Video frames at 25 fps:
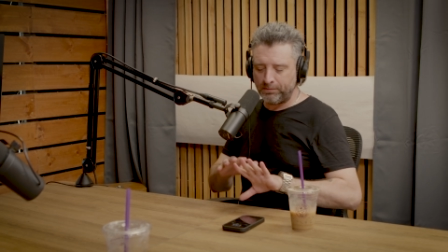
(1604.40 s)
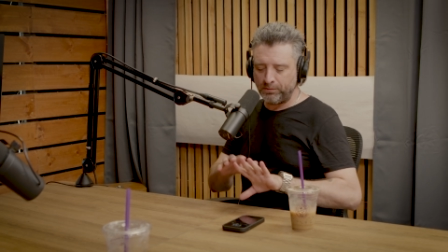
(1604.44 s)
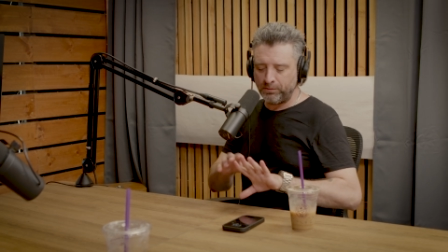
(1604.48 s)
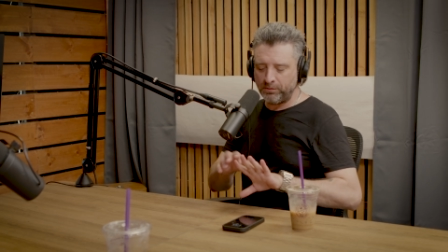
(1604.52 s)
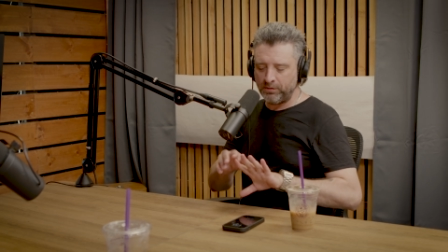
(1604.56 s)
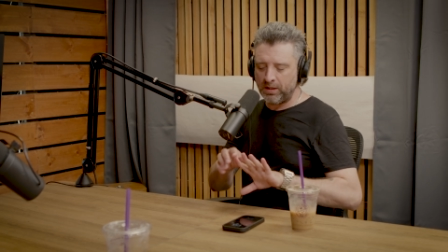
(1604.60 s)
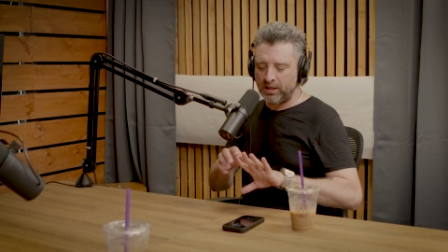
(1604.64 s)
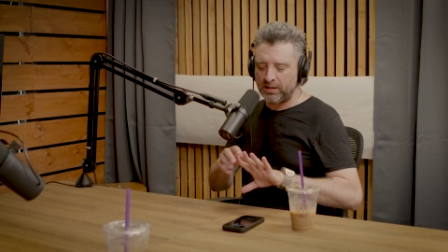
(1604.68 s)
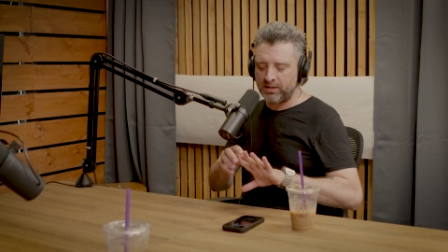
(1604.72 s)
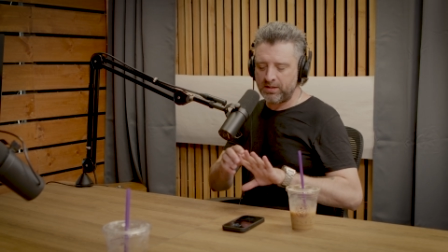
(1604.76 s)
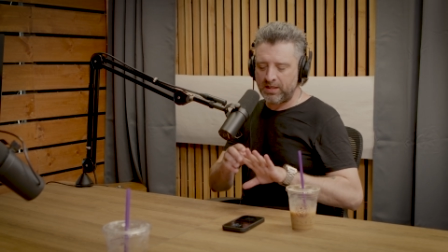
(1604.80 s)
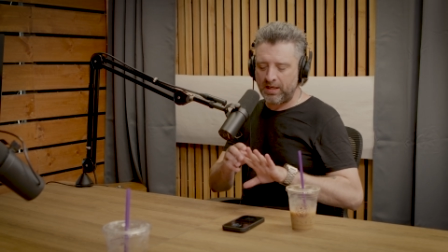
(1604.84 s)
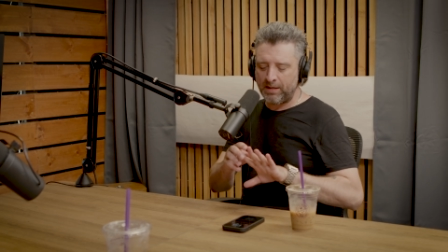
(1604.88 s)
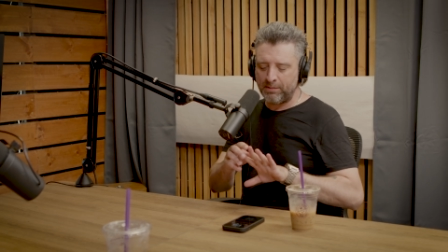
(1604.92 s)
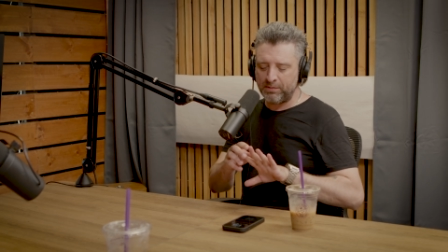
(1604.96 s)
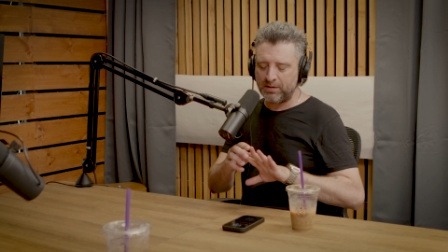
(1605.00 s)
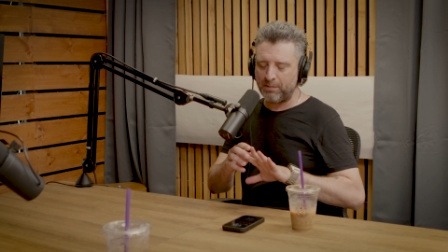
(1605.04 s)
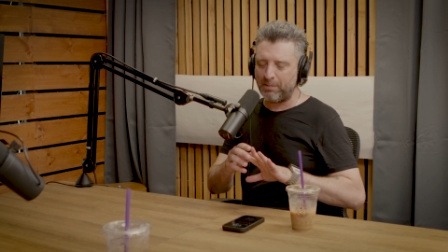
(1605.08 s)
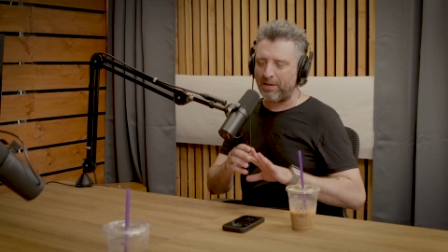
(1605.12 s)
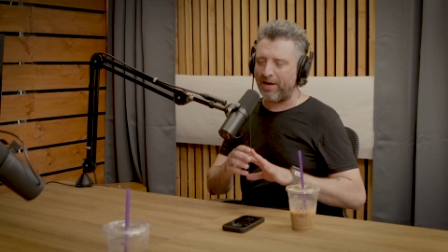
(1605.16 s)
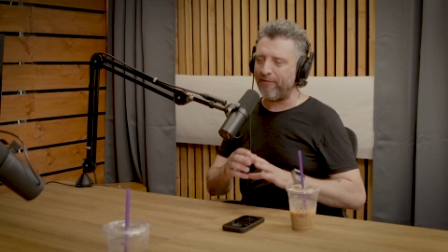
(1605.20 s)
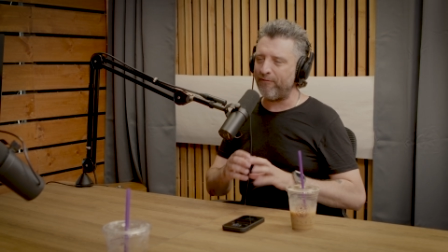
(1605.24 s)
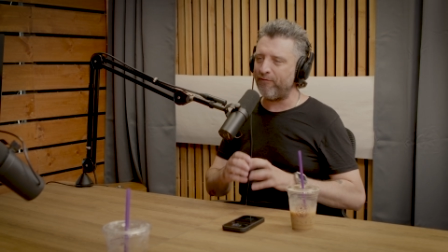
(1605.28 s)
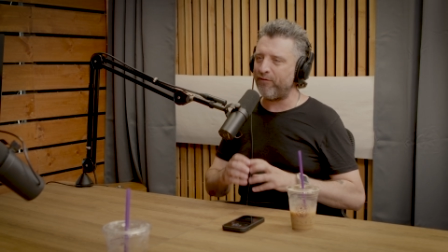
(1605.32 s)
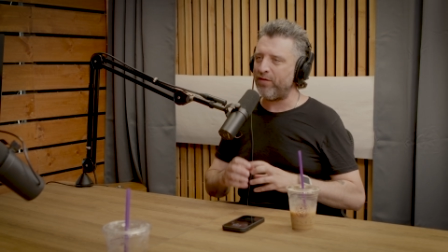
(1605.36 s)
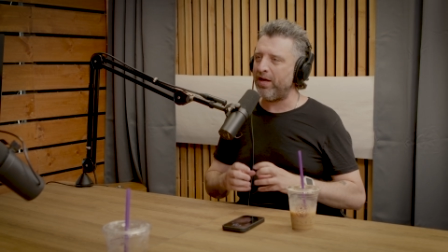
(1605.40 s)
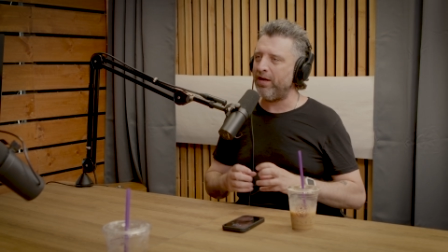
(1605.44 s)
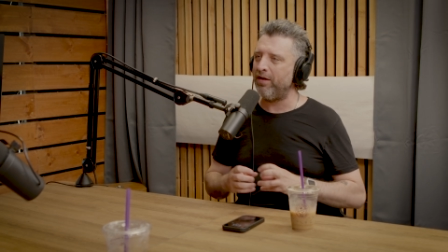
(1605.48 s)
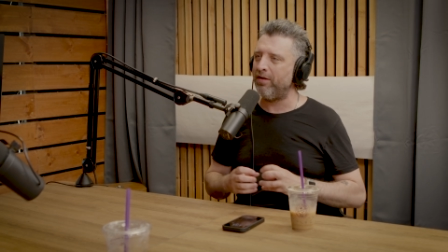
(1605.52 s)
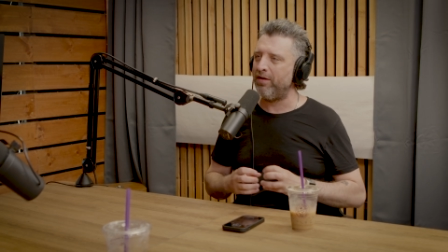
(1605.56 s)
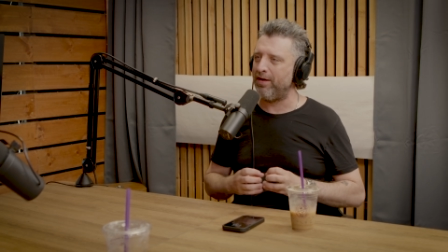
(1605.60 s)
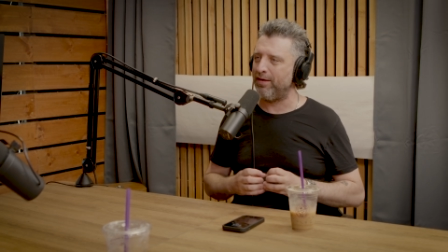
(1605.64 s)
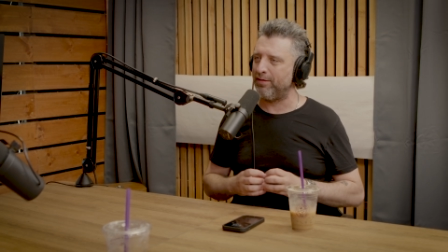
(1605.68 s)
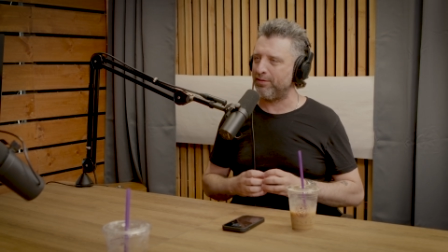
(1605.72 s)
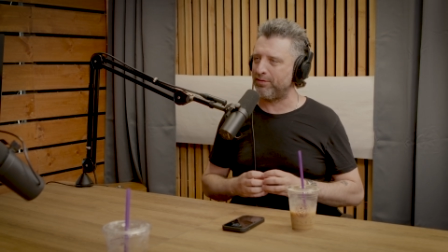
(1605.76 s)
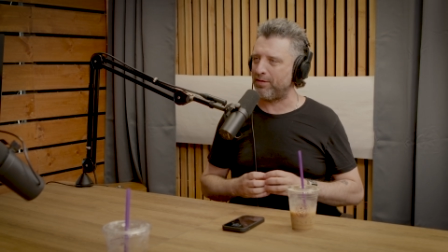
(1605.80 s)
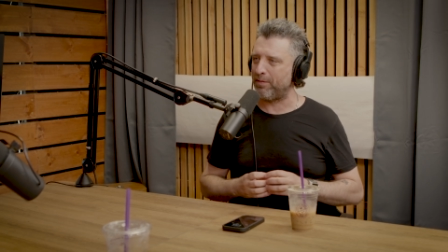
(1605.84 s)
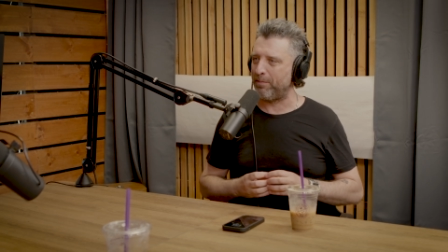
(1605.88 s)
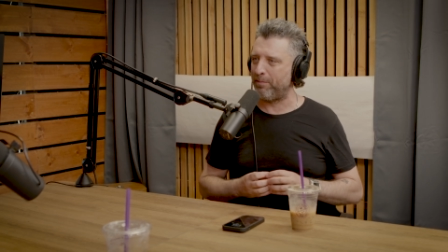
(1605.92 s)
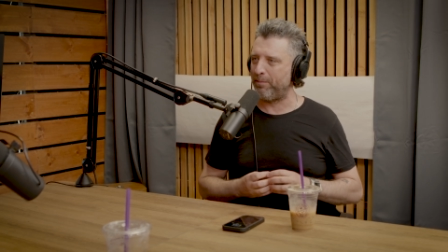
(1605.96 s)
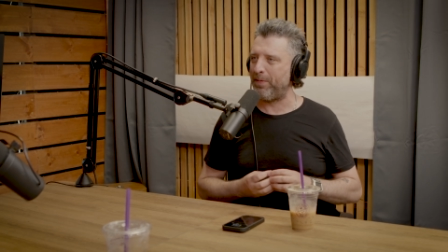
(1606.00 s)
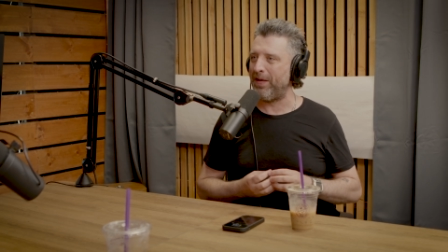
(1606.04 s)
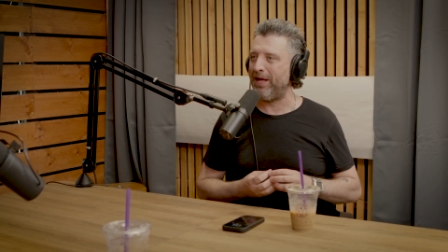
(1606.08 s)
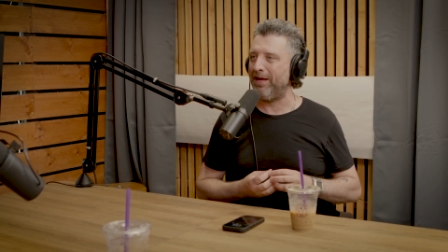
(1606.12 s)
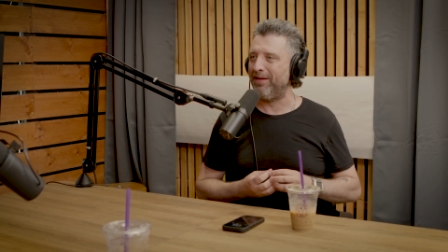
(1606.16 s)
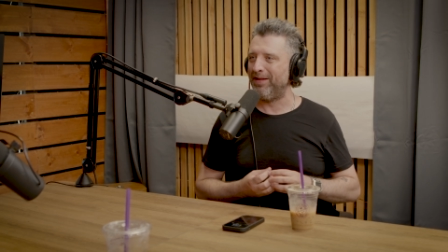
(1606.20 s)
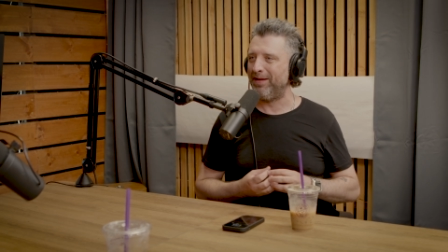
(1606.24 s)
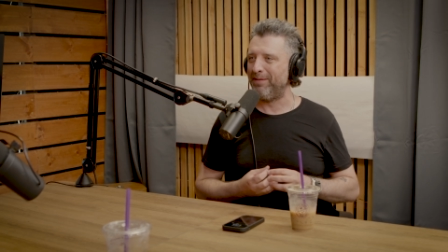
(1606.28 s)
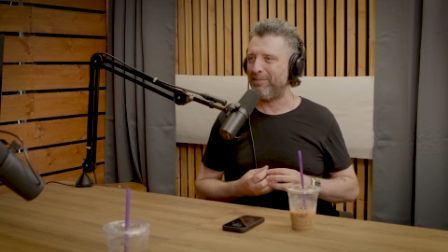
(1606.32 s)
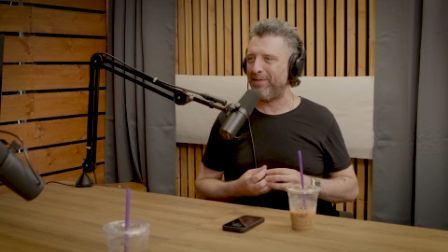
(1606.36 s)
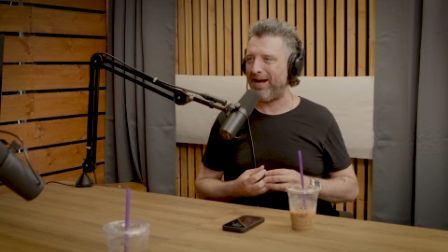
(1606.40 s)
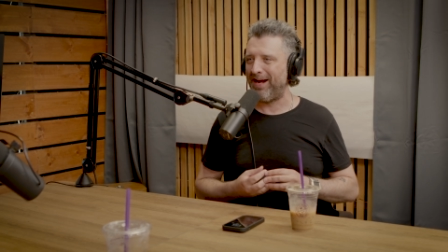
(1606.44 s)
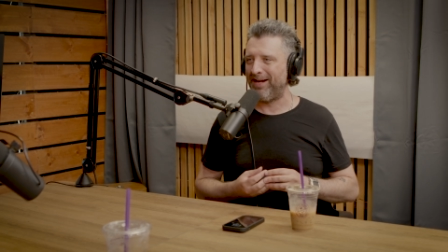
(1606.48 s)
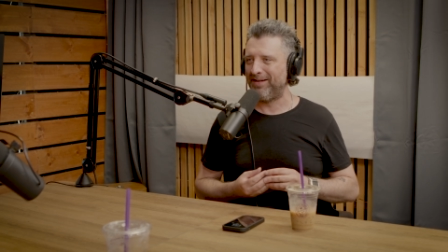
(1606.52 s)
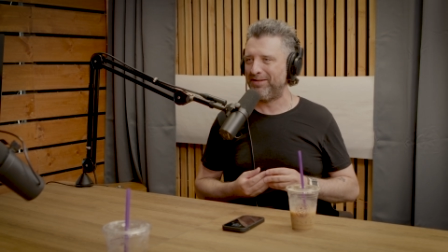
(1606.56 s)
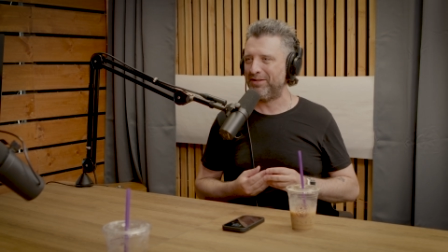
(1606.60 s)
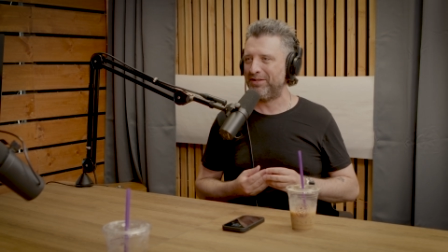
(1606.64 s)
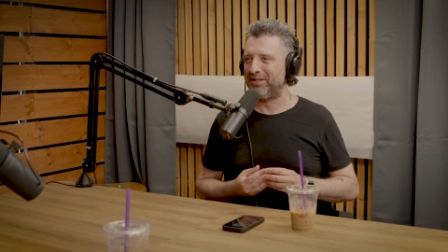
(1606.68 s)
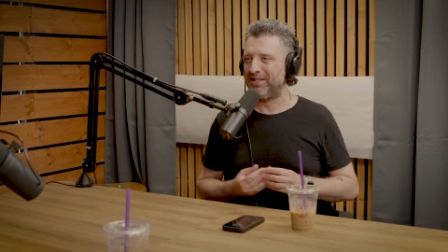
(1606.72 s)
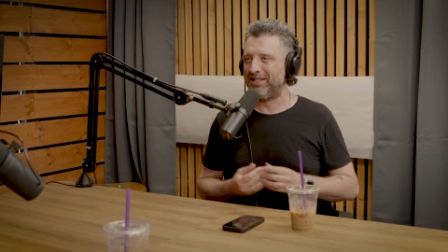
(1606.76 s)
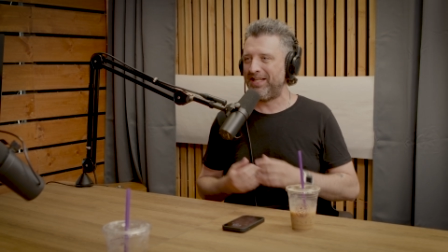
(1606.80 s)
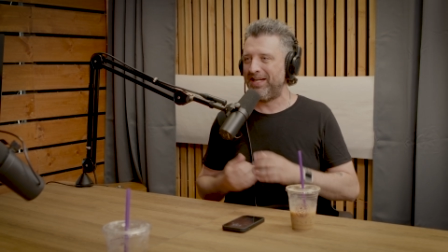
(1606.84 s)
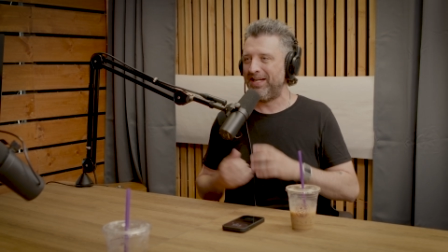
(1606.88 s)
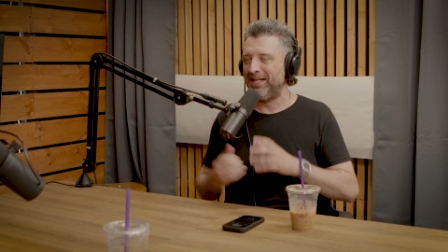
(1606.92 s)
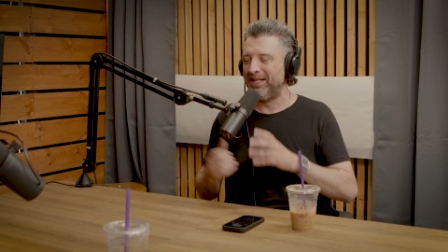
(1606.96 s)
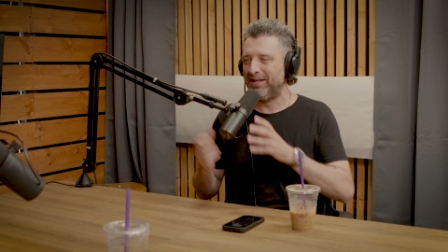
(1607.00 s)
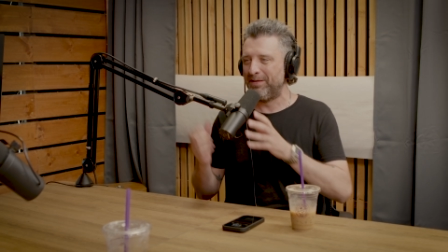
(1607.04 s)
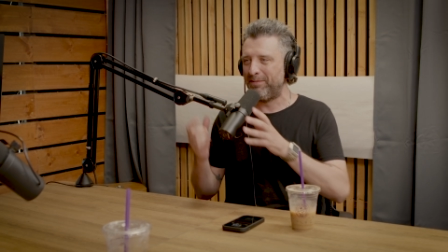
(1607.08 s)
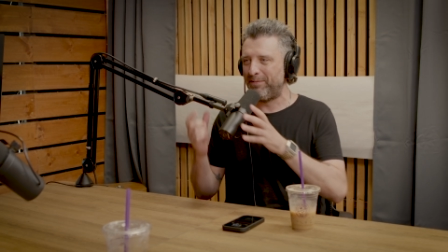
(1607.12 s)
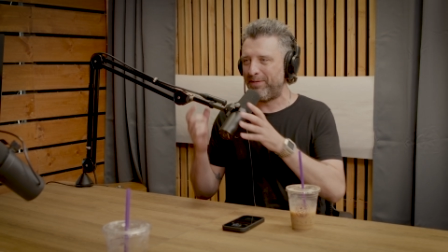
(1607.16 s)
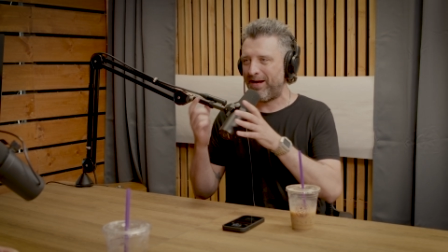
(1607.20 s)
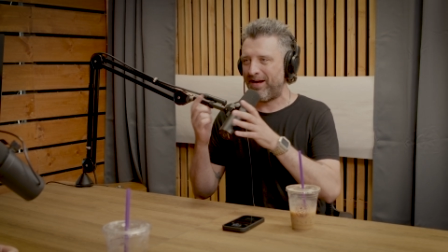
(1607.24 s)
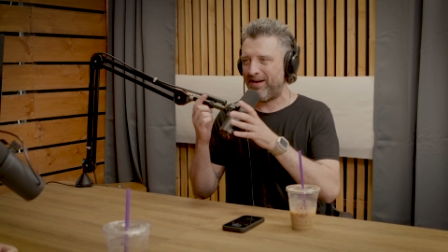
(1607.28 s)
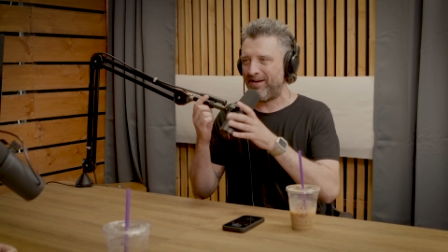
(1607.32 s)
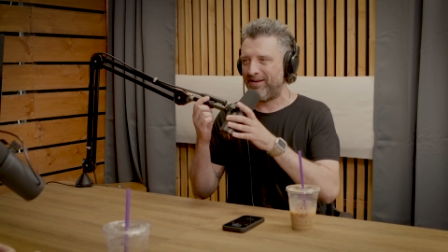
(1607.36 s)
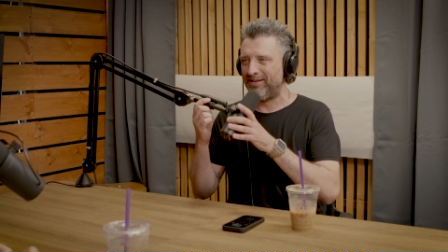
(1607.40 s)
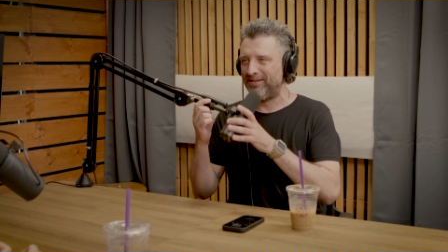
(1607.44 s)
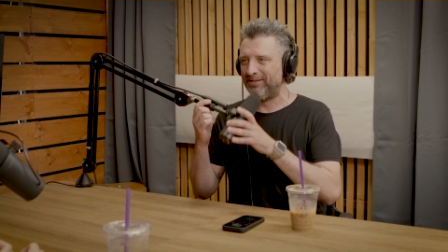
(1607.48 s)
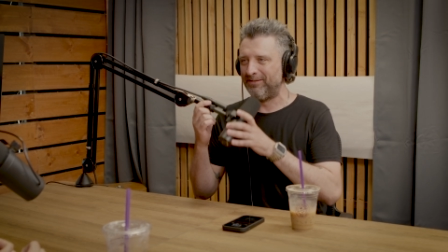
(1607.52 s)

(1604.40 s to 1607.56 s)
The tips of my fingernails are peeling back just thinking about it.